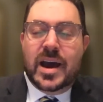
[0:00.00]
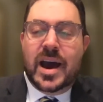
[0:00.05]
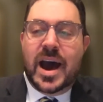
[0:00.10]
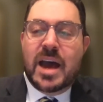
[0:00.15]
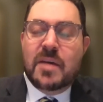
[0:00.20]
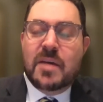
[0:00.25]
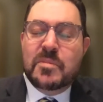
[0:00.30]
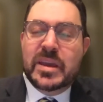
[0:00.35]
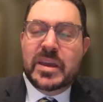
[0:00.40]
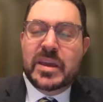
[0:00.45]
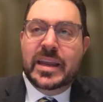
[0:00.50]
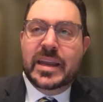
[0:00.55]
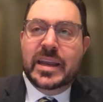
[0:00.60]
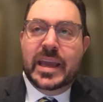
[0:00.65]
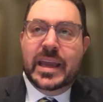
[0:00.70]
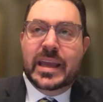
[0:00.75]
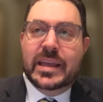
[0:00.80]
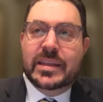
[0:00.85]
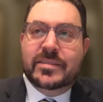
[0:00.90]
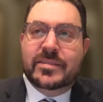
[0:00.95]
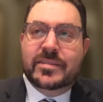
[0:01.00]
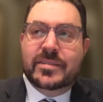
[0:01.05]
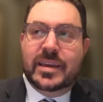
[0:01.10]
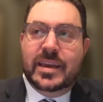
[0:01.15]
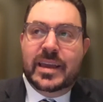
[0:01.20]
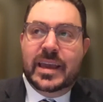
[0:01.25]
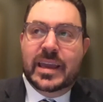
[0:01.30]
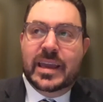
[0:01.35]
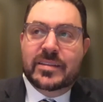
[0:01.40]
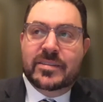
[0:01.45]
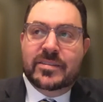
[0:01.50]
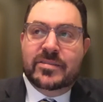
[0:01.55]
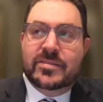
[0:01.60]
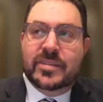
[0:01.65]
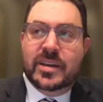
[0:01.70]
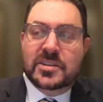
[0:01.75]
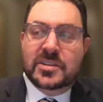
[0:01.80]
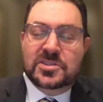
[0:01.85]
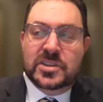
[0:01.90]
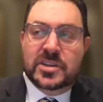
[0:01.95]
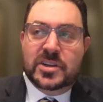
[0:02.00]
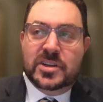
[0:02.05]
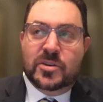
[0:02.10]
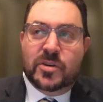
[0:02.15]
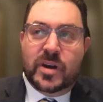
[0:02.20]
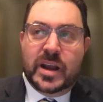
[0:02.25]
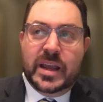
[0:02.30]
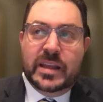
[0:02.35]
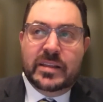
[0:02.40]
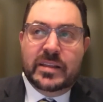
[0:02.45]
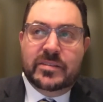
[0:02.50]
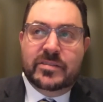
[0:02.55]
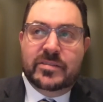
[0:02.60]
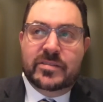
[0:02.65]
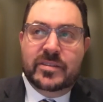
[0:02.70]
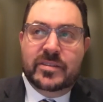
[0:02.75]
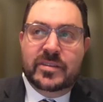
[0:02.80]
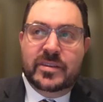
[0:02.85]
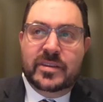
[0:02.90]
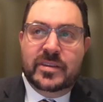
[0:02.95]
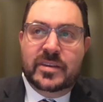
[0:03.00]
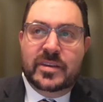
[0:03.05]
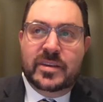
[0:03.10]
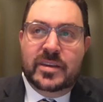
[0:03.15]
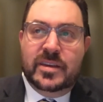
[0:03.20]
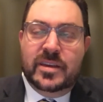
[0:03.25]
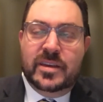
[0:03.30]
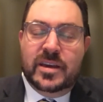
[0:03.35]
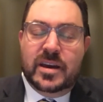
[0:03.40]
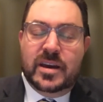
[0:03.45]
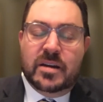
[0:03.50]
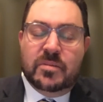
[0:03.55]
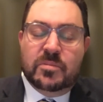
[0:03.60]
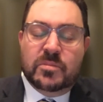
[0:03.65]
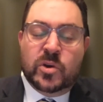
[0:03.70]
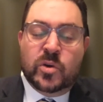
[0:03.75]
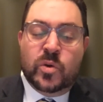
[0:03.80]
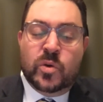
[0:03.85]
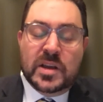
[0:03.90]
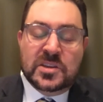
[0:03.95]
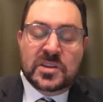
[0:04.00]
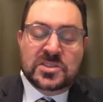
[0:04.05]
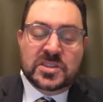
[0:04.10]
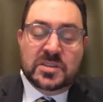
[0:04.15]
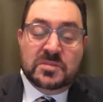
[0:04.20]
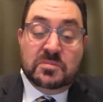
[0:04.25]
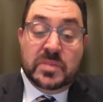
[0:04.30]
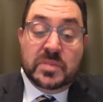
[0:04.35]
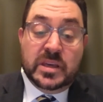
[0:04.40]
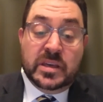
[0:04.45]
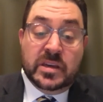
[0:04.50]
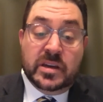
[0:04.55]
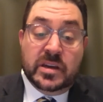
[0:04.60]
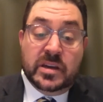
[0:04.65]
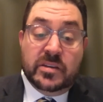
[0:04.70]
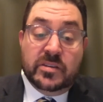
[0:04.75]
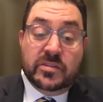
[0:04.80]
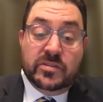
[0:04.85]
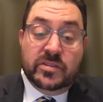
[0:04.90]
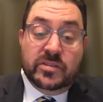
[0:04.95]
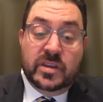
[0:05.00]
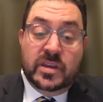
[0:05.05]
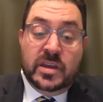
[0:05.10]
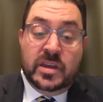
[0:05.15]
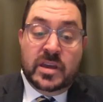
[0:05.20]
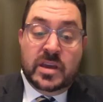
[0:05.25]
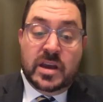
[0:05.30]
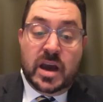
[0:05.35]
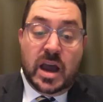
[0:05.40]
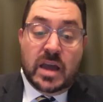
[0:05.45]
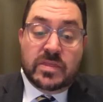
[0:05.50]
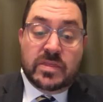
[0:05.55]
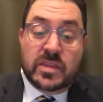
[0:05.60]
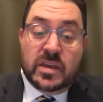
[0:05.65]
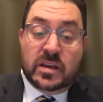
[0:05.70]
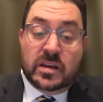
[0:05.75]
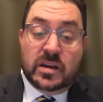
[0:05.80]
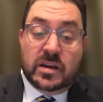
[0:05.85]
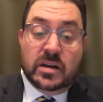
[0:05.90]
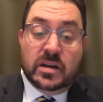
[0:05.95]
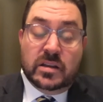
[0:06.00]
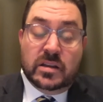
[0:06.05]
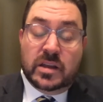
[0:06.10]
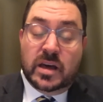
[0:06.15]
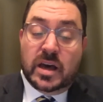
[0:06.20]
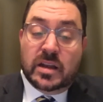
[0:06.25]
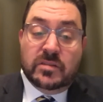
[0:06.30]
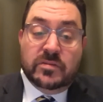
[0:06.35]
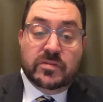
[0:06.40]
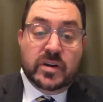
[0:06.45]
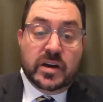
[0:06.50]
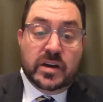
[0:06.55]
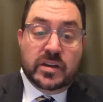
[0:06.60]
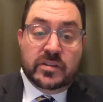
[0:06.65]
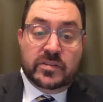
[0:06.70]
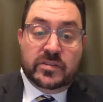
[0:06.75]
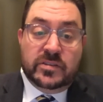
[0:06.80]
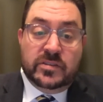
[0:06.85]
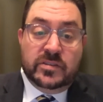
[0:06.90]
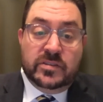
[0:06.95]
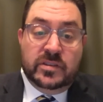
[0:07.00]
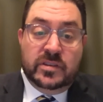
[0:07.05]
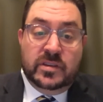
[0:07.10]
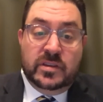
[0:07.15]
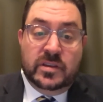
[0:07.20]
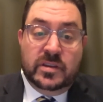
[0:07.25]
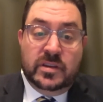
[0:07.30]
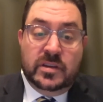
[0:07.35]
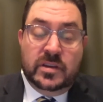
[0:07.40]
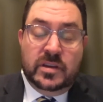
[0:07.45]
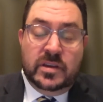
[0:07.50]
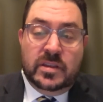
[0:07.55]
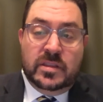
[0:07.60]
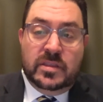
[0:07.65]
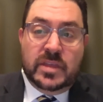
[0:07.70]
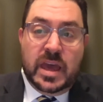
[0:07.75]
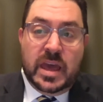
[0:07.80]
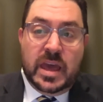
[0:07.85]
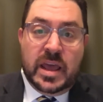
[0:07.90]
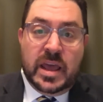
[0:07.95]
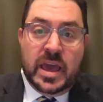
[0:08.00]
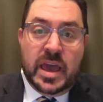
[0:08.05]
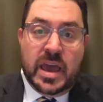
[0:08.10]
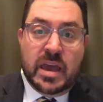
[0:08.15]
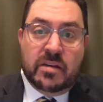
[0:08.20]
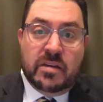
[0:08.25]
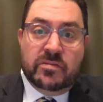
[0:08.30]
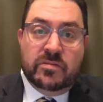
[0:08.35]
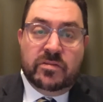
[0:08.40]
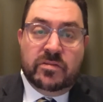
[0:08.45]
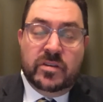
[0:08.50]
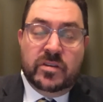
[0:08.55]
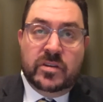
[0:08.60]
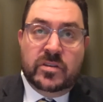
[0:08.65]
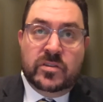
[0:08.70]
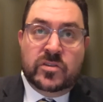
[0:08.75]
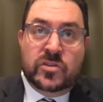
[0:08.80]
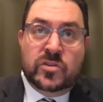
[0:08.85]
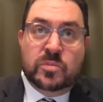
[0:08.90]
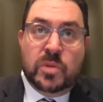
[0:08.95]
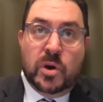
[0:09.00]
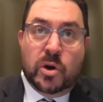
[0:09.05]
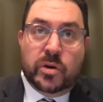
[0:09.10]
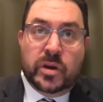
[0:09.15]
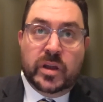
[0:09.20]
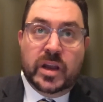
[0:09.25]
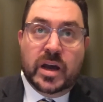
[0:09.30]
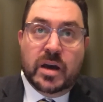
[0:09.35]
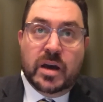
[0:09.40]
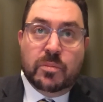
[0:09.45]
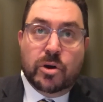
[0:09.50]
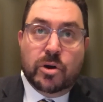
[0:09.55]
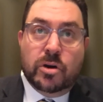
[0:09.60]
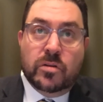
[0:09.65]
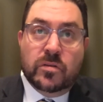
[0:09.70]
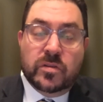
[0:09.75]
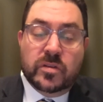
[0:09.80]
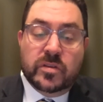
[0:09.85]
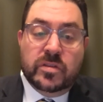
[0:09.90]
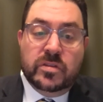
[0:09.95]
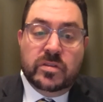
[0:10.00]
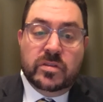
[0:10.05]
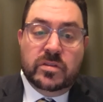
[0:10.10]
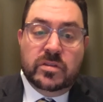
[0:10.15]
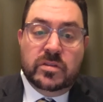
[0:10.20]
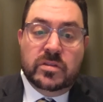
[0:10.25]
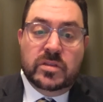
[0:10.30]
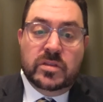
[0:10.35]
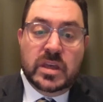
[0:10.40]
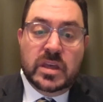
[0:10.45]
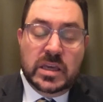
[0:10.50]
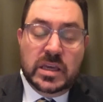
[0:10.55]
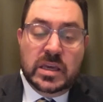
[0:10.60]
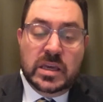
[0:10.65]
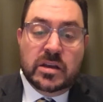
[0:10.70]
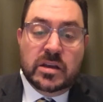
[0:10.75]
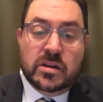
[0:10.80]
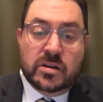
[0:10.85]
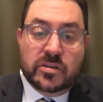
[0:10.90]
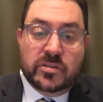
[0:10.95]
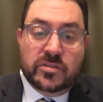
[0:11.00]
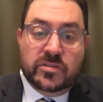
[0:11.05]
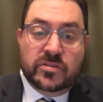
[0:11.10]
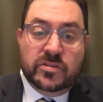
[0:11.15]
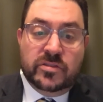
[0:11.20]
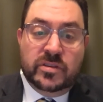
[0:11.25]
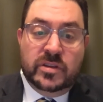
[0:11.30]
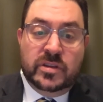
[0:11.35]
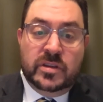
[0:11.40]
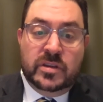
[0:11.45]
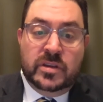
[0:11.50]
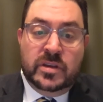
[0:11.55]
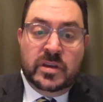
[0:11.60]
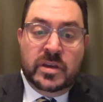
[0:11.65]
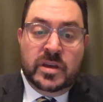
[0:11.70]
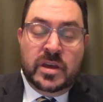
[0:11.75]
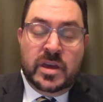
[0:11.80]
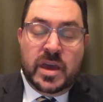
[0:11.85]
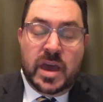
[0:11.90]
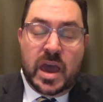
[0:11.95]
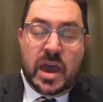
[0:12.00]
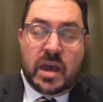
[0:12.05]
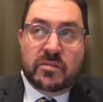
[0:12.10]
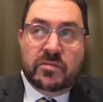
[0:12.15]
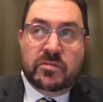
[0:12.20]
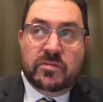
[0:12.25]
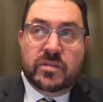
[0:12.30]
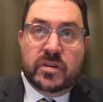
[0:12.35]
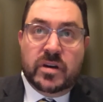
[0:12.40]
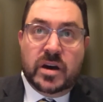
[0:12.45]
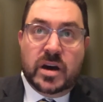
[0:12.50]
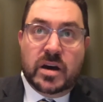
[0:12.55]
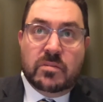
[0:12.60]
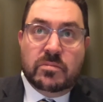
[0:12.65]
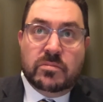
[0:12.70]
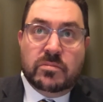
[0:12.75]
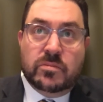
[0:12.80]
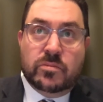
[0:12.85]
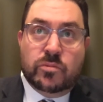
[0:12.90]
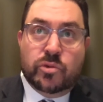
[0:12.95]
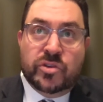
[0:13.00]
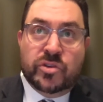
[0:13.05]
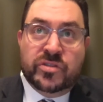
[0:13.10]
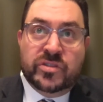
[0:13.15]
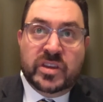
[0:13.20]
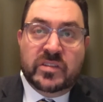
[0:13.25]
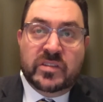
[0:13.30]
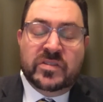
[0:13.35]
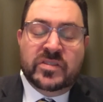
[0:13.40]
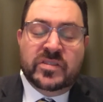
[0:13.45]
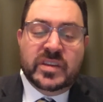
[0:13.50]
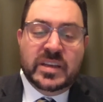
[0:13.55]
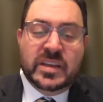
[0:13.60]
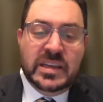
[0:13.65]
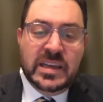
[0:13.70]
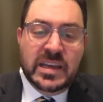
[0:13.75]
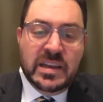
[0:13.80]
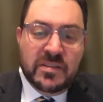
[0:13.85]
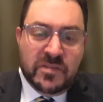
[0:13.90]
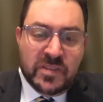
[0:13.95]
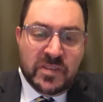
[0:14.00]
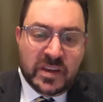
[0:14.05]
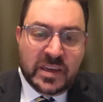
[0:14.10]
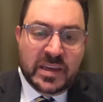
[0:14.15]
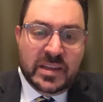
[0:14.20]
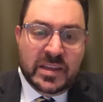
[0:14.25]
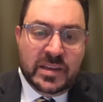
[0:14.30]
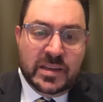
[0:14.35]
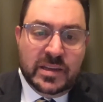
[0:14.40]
I mean, it's such a great question, because I think a lot of us that have spoken up over the years have received significant,